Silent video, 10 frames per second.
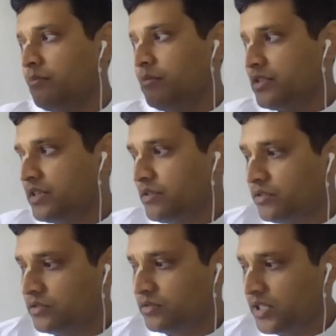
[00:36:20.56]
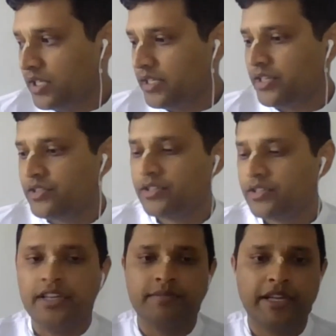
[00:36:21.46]
Material nature
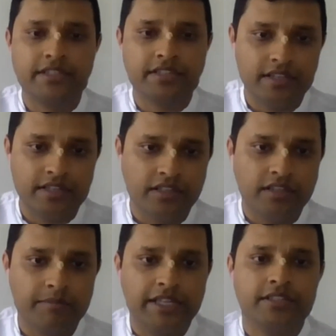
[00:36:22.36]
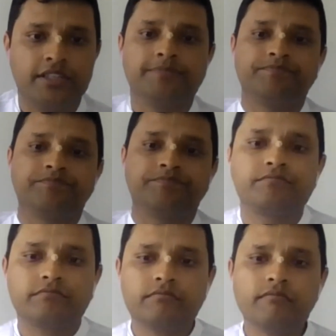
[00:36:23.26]
is matter, is dull matter.
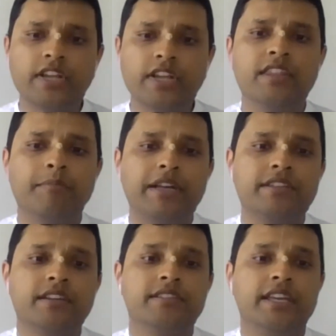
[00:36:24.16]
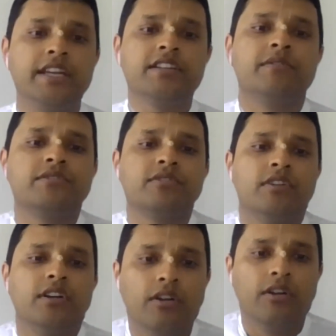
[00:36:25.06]
And the matter is ignorance
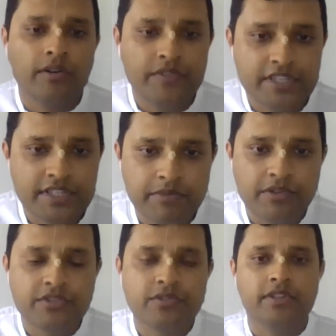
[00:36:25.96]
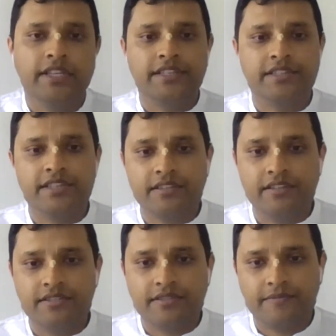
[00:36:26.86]
of this spiritual
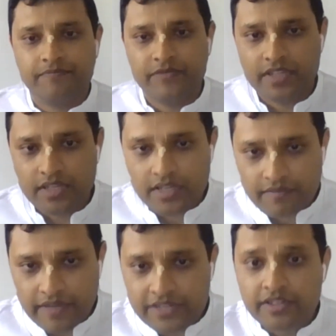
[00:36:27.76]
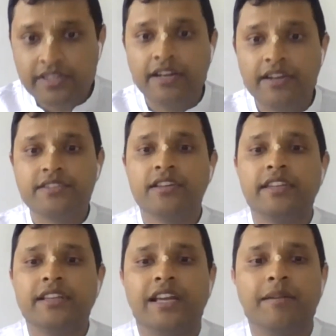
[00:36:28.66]
existence. Actually, there is
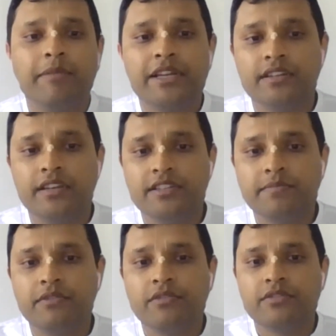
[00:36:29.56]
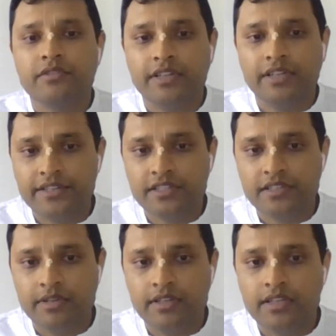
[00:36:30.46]
nothing like matter in spiritual
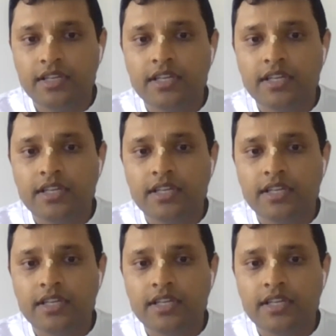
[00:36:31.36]
enlightenment.